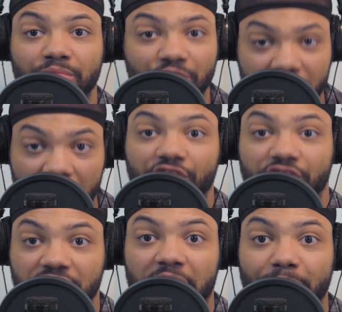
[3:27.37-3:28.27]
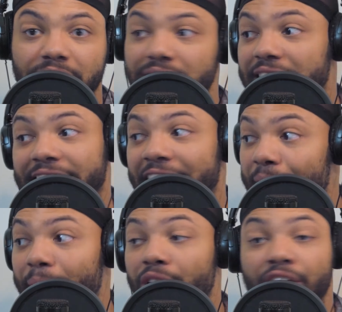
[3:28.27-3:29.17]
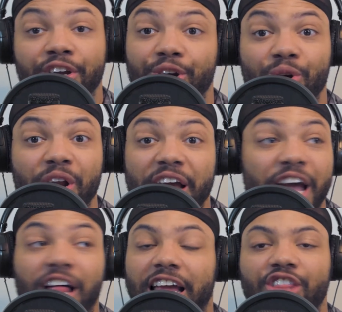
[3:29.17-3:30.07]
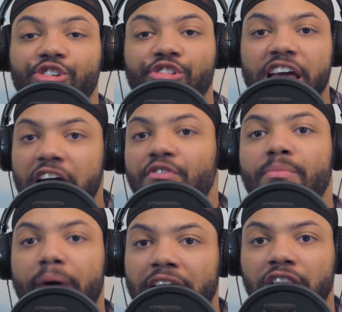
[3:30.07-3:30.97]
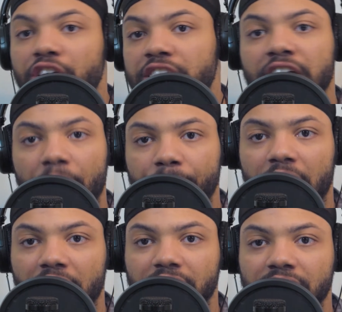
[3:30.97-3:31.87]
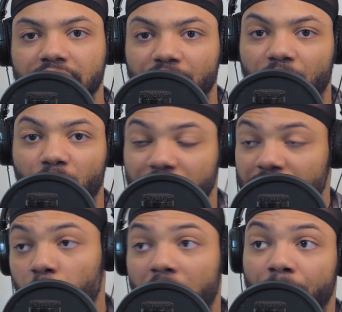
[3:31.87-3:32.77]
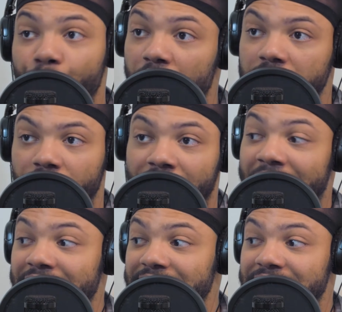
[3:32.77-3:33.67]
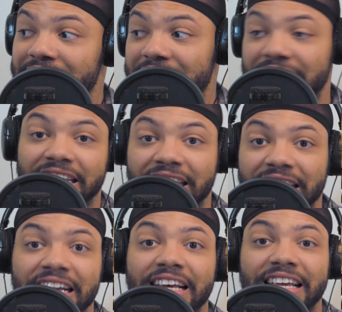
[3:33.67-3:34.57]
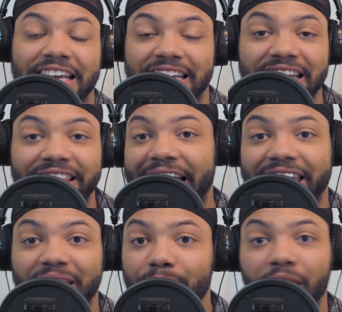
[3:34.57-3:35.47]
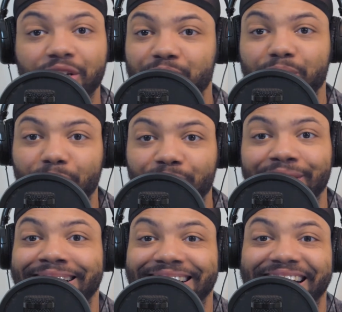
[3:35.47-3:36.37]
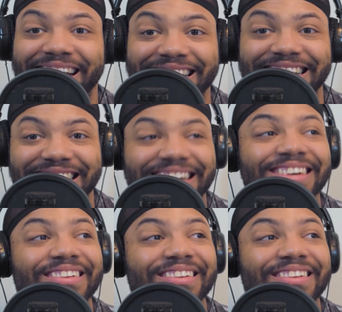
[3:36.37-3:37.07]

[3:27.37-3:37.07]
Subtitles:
"Challenge accepted." And came out here like literally everybody looks top notch, which is quite impressive. Like I didn't see any lacking muscle, any